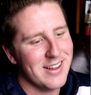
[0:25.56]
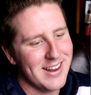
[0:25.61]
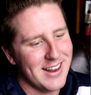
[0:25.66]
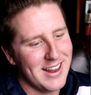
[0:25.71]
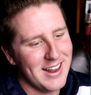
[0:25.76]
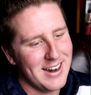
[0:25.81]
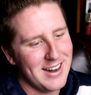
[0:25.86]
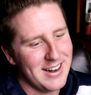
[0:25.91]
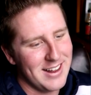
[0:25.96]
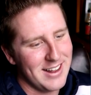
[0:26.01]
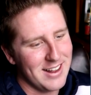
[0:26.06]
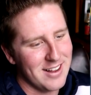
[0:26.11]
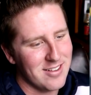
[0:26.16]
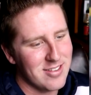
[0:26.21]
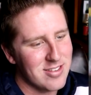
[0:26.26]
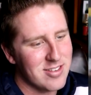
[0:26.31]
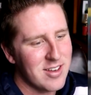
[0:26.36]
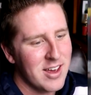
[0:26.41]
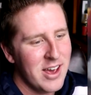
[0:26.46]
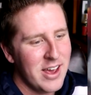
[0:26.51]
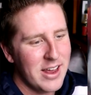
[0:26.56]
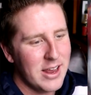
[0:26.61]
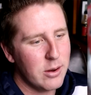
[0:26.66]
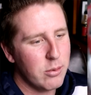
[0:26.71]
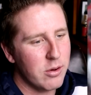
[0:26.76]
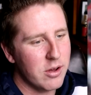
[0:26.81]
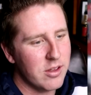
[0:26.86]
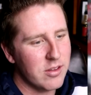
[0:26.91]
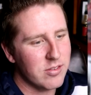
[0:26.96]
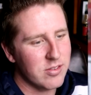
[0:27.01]
the Indians. He
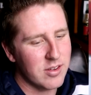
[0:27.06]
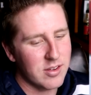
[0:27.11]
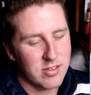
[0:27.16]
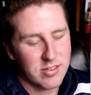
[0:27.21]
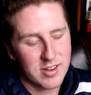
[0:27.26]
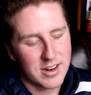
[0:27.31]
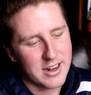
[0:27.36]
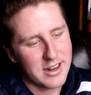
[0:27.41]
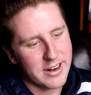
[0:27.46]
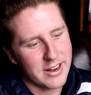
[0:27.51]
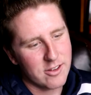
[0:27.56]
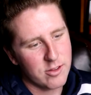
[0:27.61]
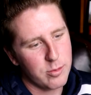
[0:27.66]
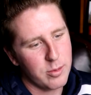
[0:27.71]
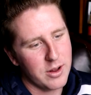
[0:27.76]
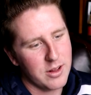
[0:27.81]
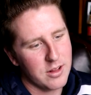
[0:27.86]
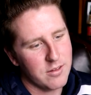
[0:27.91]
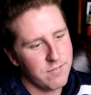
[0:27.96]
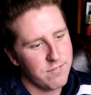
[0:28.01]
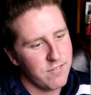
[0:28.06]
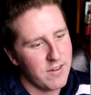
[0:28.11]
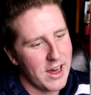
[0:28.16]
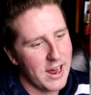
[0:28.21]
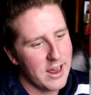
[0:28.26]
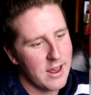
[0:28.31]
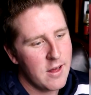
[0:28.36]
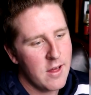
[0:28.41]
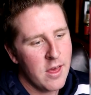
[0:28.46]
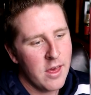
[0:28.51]
was sitting next to me on the
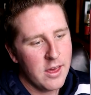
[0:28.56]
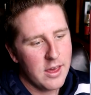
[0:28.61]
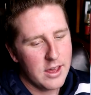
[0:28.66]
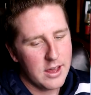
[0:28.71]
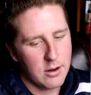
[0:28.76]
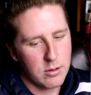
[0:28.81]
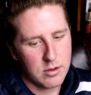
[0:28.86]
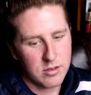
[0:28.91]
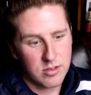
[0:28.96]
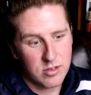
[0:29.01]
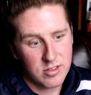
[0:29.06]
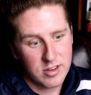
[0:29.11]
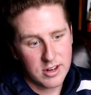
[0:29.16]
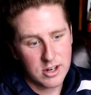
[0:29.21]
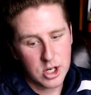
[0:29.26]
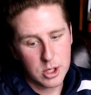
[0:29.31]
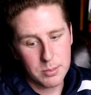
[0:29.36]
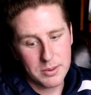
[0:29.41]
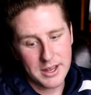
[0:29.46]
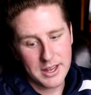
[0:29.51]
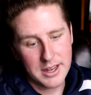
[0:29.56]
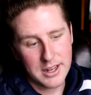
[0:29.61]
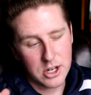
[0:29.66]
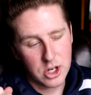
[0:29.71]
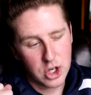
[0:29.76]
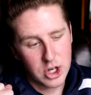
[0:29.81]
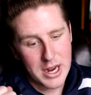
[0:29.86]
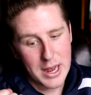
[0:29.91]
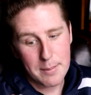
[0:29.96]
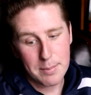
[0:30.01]
flight. He was teaching me
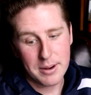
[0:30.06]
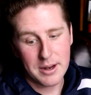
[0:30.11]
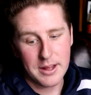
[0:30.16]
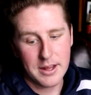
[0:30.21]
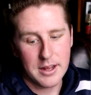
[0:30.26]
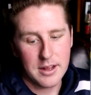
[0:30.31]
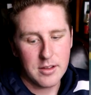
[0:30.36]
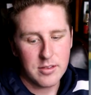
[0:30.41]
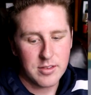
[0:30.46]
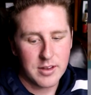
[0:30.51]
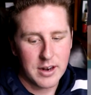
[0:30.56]
Japanese